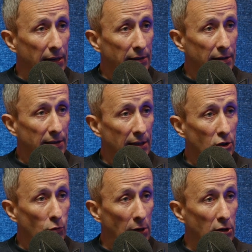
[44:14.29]
it to the
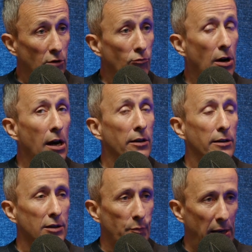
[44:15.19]
situation, rather
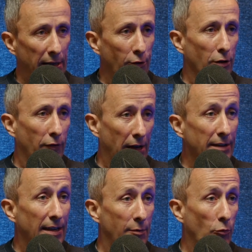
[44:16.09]
than spending all of
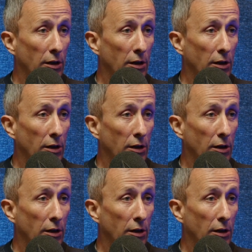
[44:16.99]
that time